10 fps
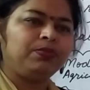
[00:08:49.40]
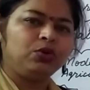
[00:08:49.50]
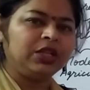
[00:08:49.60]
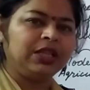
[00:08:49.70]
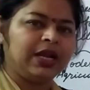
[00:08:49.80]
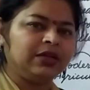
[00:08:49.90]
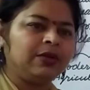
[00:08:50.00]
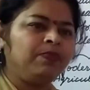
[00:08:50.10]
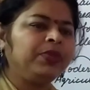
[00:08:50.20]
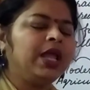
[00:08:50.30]
put in that,
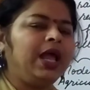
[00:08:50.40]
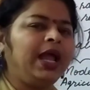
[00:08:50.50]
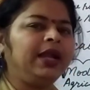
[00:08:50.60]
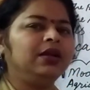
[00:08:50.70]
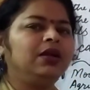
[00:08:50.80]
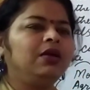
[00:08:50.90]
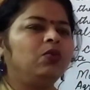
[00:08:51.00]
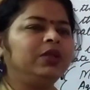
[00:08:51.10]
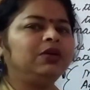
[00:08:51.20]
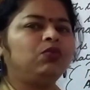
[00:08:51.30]
and
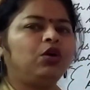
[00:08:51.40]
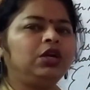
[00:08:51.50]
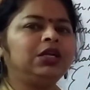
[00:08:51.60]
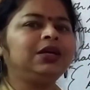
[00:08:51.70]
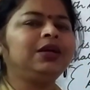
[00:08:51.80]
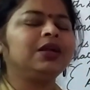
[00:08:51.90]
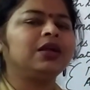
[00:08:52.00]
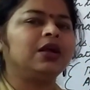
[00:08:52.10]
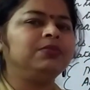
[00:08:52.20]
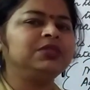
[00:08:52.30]
when the water
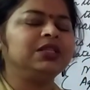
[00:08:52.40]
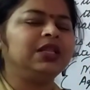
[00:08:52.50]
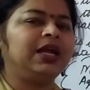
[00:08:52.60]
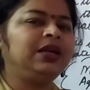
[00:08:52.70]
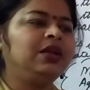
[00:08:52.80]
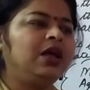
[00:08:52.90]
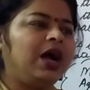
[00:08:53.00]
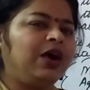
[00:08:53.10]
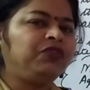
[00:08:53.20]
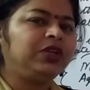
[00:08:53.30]
comes in that,
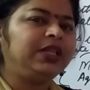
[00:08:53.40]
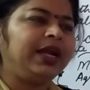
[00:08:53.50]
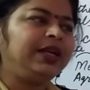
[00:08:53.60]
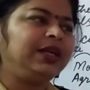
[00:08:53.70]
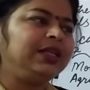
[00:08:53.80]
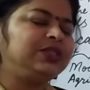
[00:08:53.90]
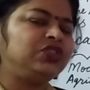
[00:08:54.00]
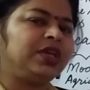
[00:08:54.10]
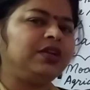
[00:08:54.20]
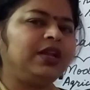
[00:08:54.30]
after that it is
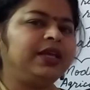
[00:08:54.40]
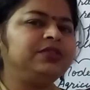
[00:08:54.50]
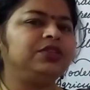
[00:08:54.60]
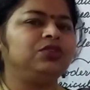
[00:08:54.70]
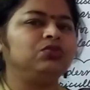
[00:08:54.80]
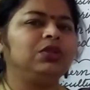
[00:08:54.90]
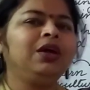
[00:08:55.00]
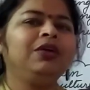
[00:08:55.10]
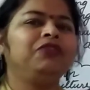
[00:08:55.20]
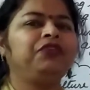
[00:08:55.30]
channelized into the
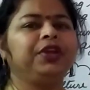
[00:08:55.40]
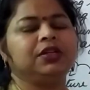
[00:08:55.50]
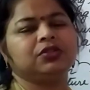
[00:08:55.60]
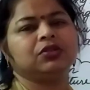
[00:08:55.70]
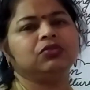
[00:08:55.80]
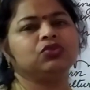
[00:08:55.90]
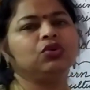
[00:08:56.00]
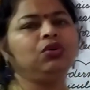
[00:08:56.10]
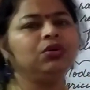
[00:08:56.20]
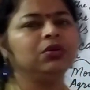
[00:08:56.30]
fields.
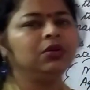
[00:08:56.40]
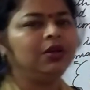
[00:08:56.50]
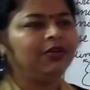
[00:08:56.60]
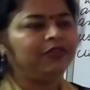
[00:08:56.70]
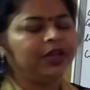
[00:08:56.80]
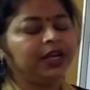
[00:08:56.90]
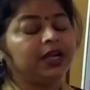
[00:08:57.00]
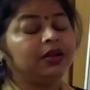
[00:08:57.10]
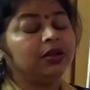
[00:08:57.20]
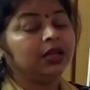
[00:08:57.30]
So
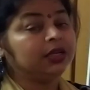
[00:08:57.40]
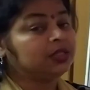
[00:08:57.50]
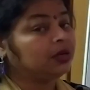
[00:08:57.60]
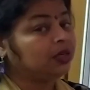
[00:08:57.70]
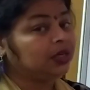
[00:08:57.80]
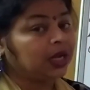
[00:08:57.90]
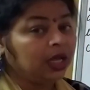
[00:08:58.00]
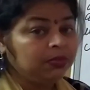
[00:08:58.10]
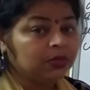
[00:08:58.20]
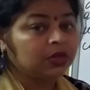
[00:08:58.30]
it's a
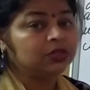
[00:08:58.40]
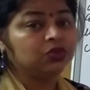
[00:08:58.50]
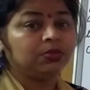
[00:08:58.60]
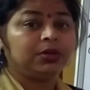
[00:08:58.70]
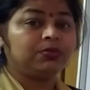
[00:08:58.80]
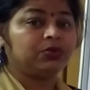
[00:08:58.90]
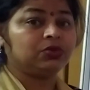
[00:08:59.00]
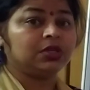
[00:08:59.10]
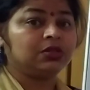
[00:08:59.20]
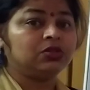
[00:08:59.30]
time consuming
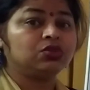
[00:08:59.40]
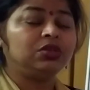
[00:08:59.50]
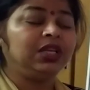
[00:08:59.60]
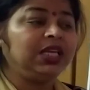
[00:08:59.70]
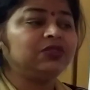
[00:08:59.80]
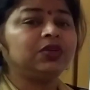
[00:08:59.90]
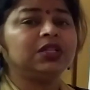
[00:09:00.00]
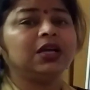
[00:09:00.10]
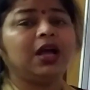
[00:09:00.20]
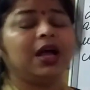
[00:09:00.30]
process. So these were
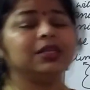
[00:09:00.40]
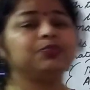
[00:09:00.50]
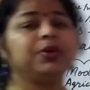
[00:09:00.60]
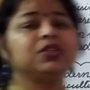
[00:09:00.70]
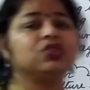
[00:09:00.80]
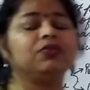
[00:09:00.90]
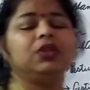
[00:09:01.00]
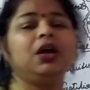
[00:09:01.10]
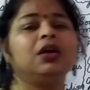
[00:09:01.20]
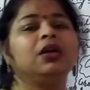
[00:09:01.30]
the aspects of
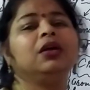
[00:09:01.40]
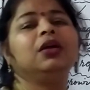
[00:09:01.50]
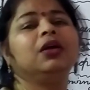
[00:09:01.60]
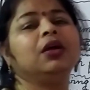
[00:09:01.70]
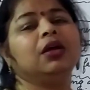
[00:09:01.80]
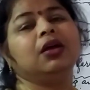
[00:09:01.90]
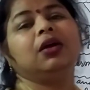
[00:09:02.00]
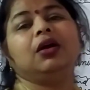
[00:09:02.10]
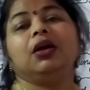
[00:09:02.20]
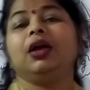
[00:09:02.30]

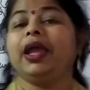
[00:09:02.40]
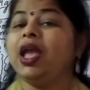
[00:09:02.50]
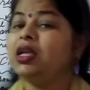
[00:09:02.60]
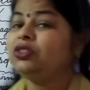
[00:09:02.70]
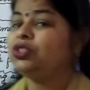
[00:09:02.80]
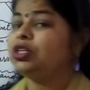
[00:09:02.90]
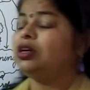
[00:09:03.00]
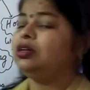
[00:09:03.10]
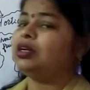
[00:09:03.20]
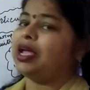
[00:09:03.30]
the ancient